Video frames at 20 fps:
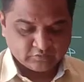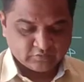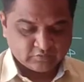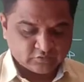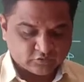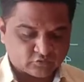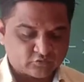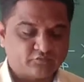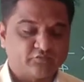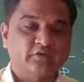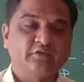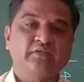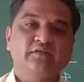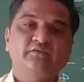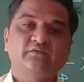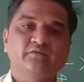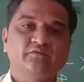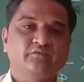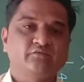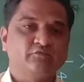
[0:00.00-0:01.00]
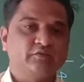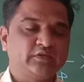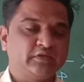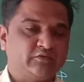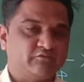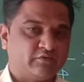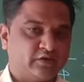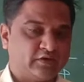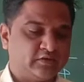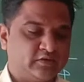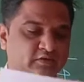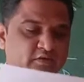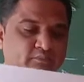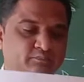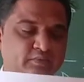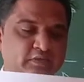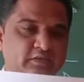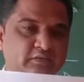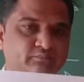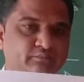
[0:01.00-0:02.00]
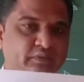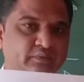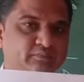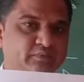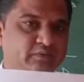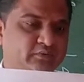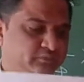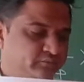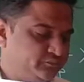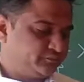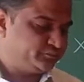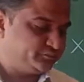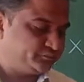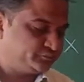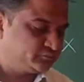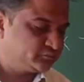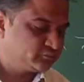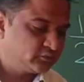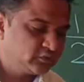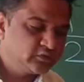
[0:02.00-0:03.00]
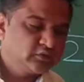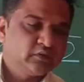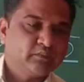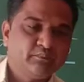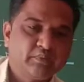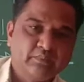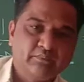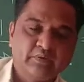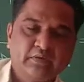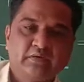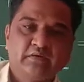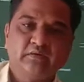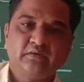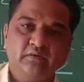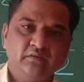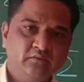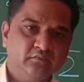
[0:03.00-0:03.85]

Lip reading: So for that we require a plain paper, a paper cutter.